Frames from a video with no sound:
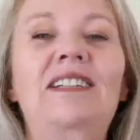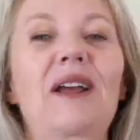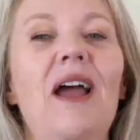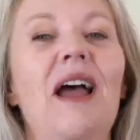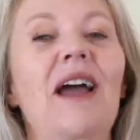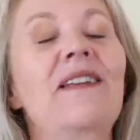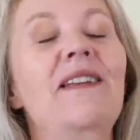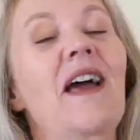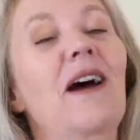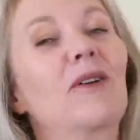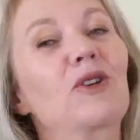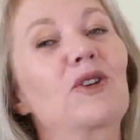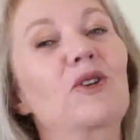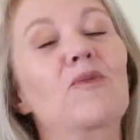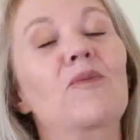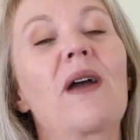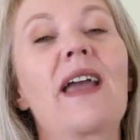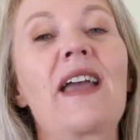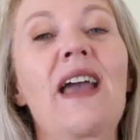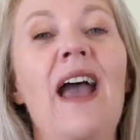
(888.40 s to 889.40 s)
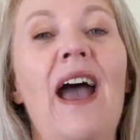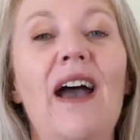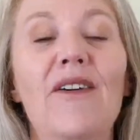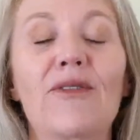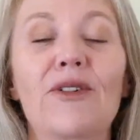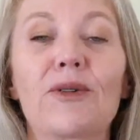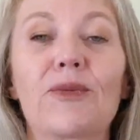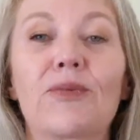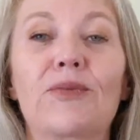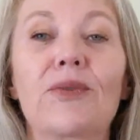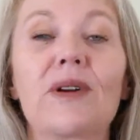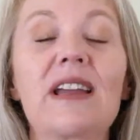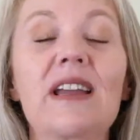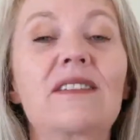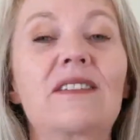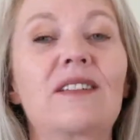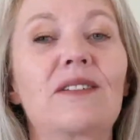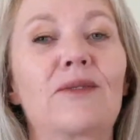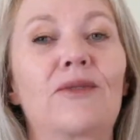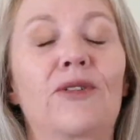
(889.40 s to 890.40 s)
Now, you may have a
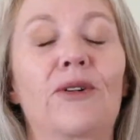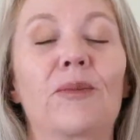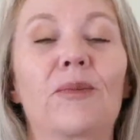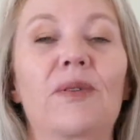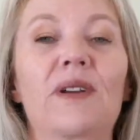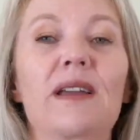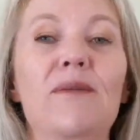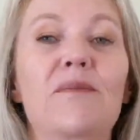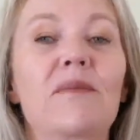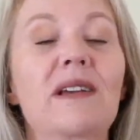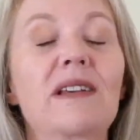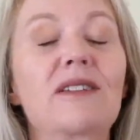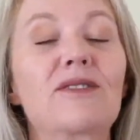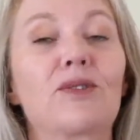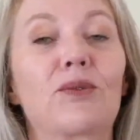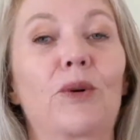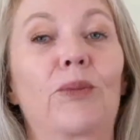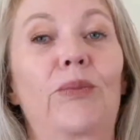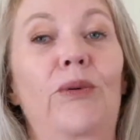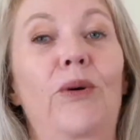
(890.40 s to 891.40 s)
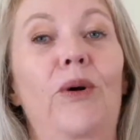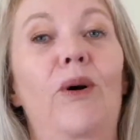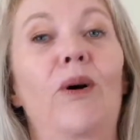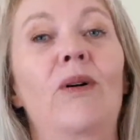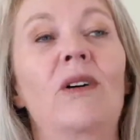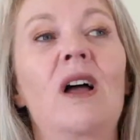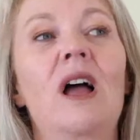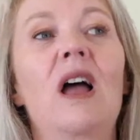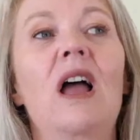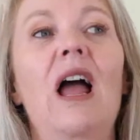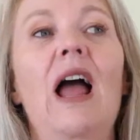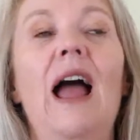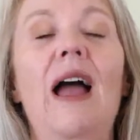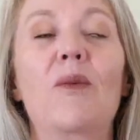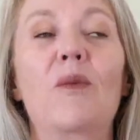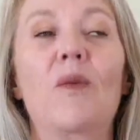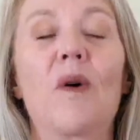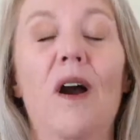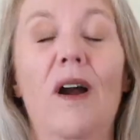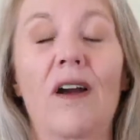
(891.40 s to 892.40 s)
reason for being miserable,
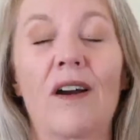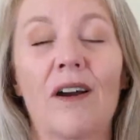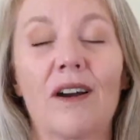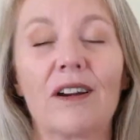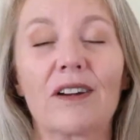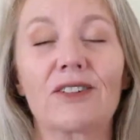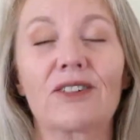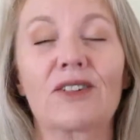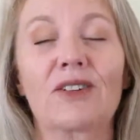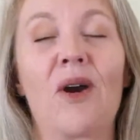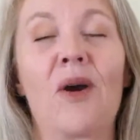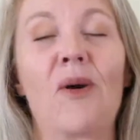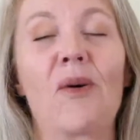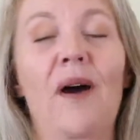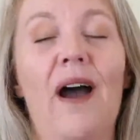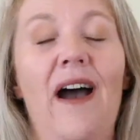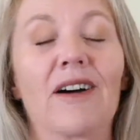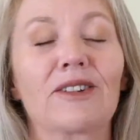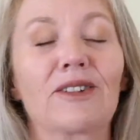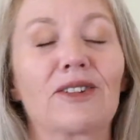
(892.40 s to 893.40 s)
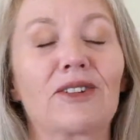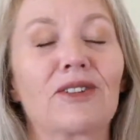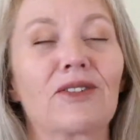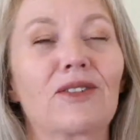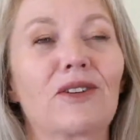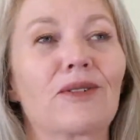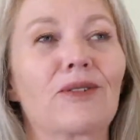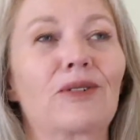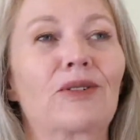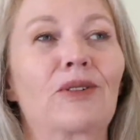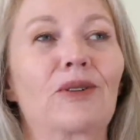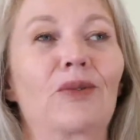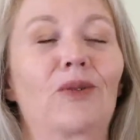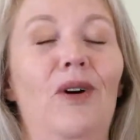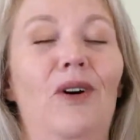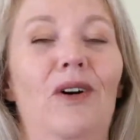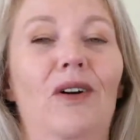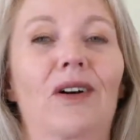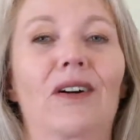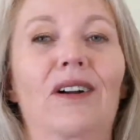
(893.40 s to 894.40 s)
and our hearts go out to those who
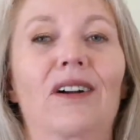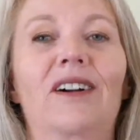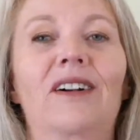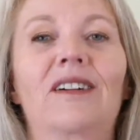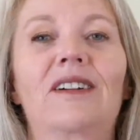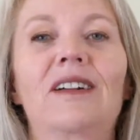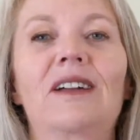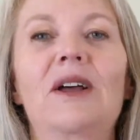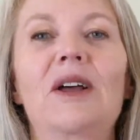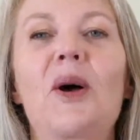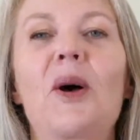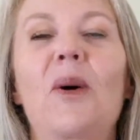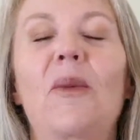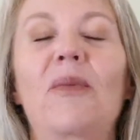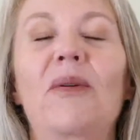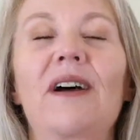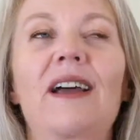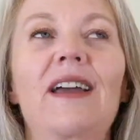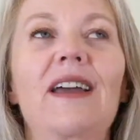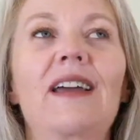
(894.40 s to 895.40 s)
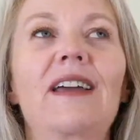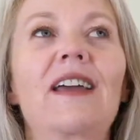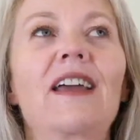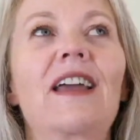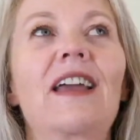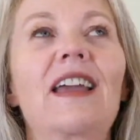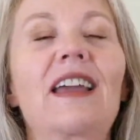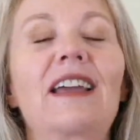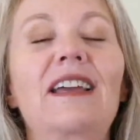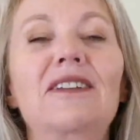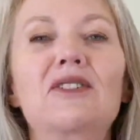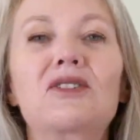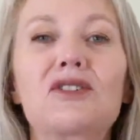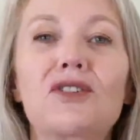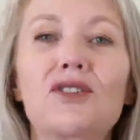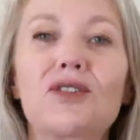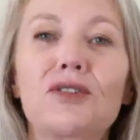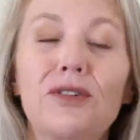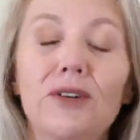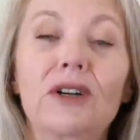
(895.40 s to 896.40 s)
are. But it's
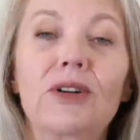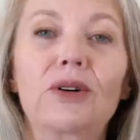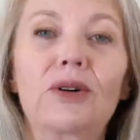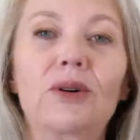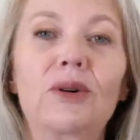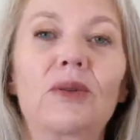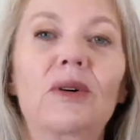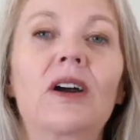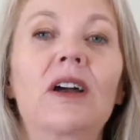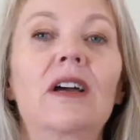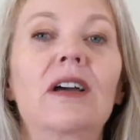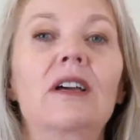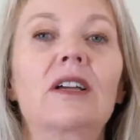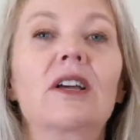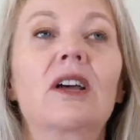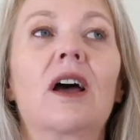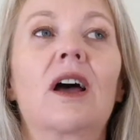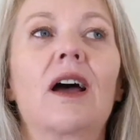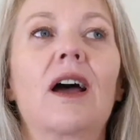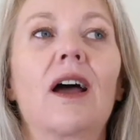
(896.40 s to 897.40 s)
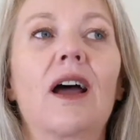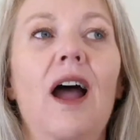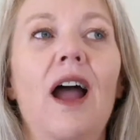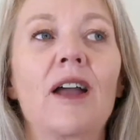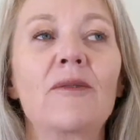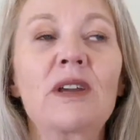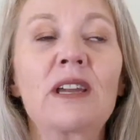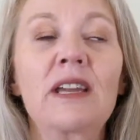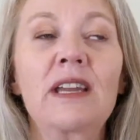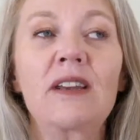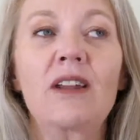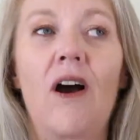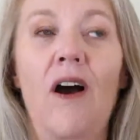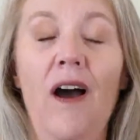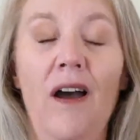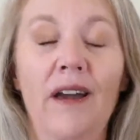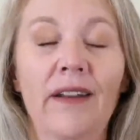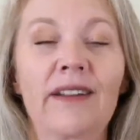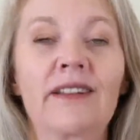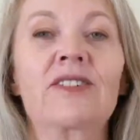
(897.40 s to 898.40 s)
true. I mean,
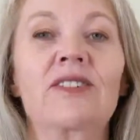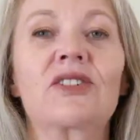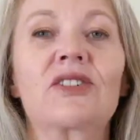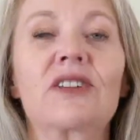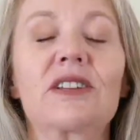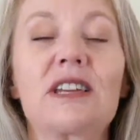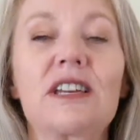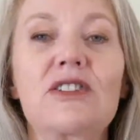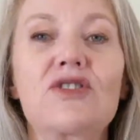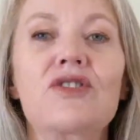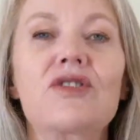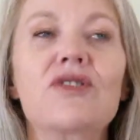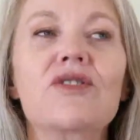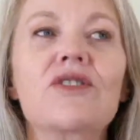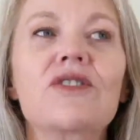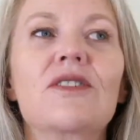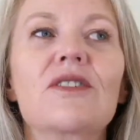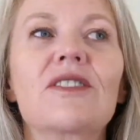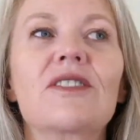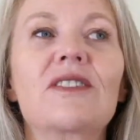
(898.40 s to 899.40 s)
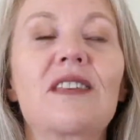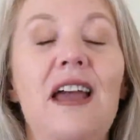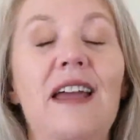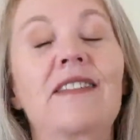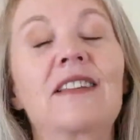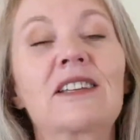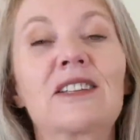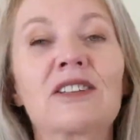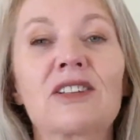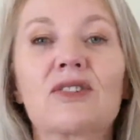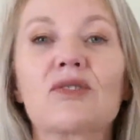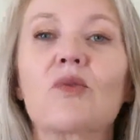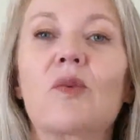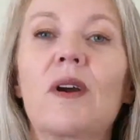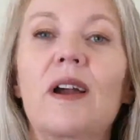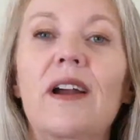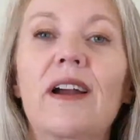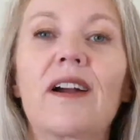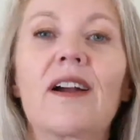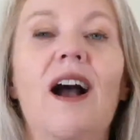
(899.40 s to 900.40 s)
honestly, do you, and this is
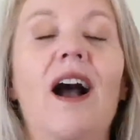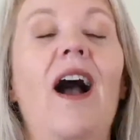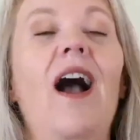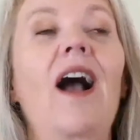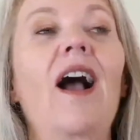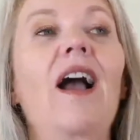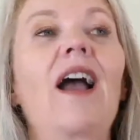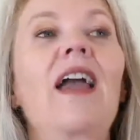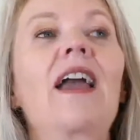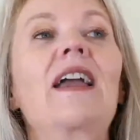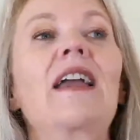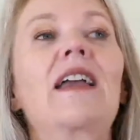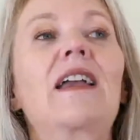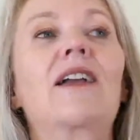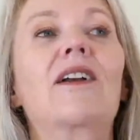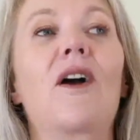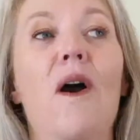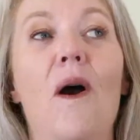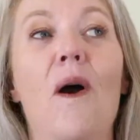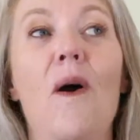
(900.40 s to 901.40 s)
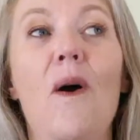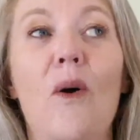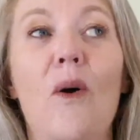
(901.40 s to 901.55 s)
where I go